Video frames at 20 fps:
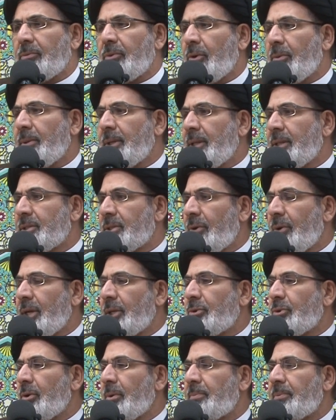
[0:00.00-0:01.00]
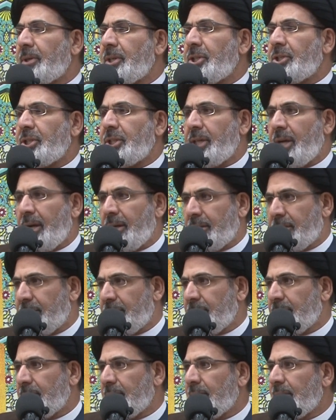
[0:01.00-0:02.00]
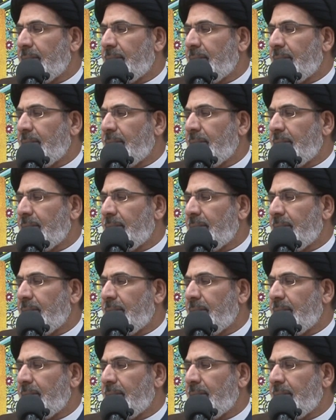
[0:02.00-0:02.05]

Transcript: nobody is going to appreciate.